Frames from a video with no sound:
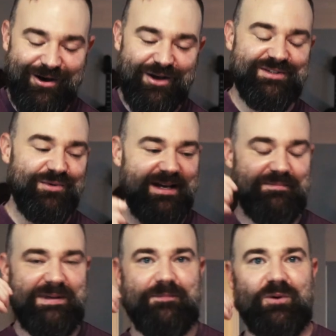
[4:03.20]
also
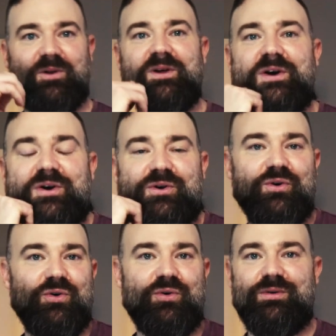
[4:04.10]
get people
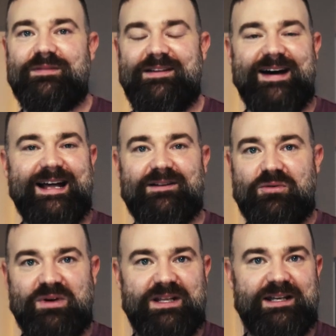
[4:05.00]
who they've had
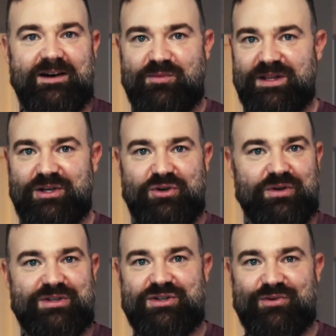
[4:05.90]
a really
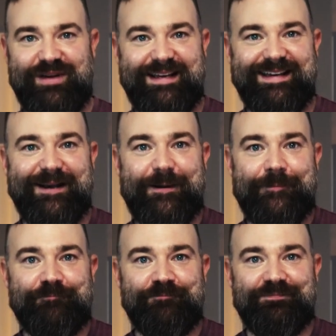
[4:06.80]
good streak,
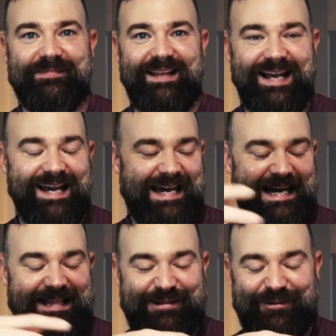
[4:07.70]

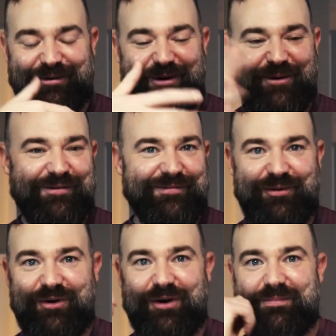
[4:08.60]
and they'll go
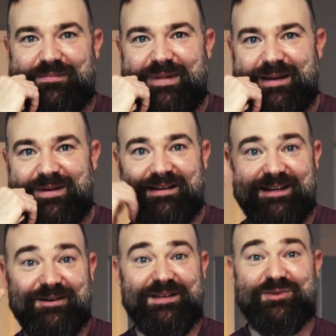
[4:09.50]
for maybe a
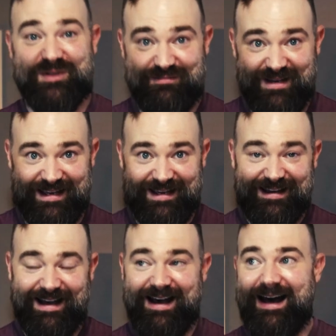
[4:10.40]
year. This was me.
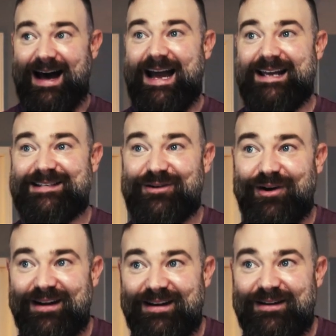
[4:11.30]
I
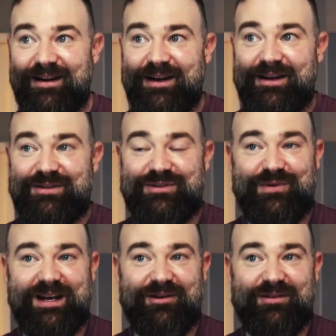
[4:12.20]
started
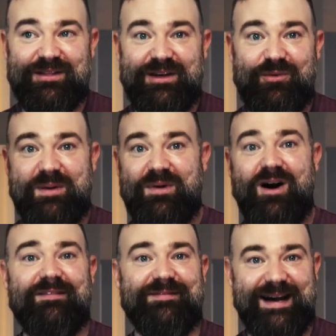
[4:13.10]
doing the Wim
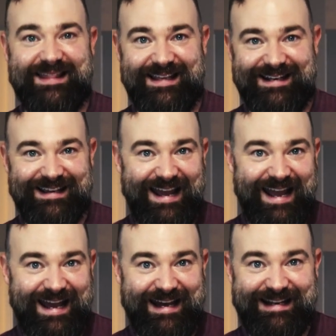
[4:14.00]
Hof Method,
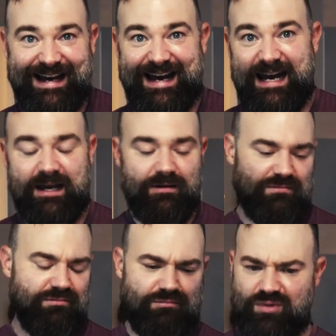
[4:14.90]
and I
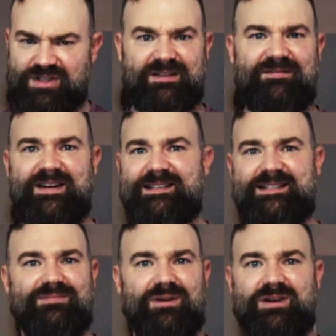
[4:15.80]
was
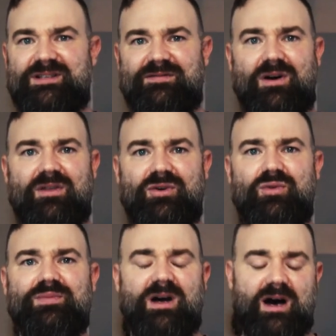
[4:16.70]
convinced because of all the
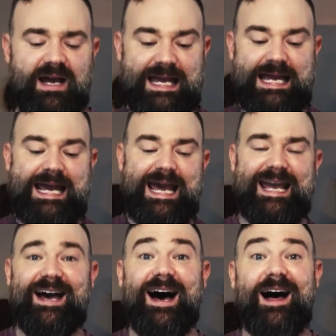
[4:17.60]
hoopla,
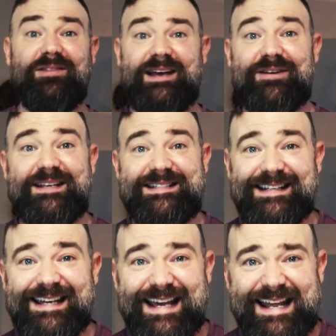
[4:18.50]
hey, I'll never get
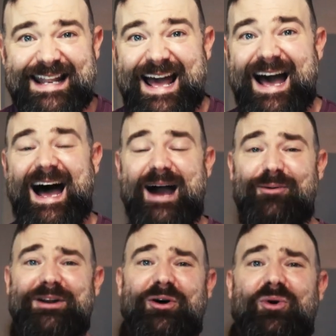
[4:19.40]
sick again. I
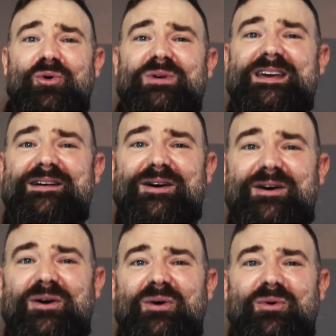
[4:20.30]
went a whole
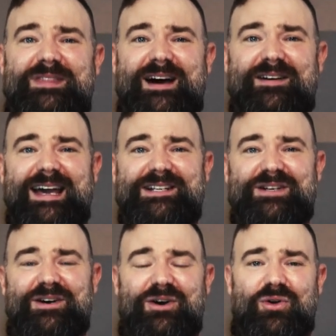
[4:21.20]
year without
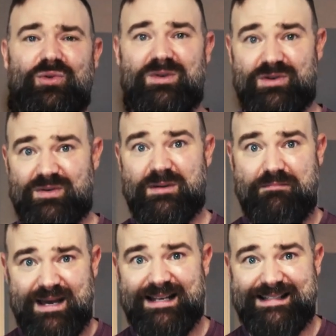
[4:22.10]
catching a cold, which was a
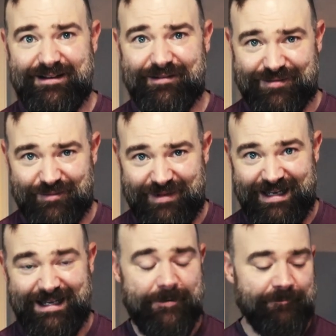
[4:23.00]
big deal for
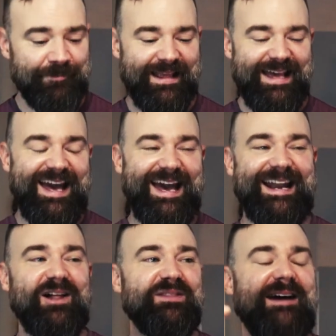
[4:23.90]
me.
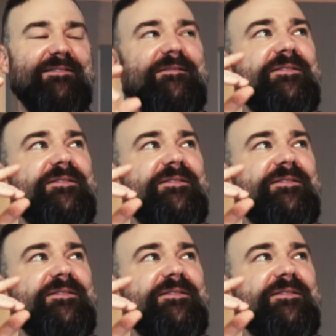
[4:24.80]
And I'll never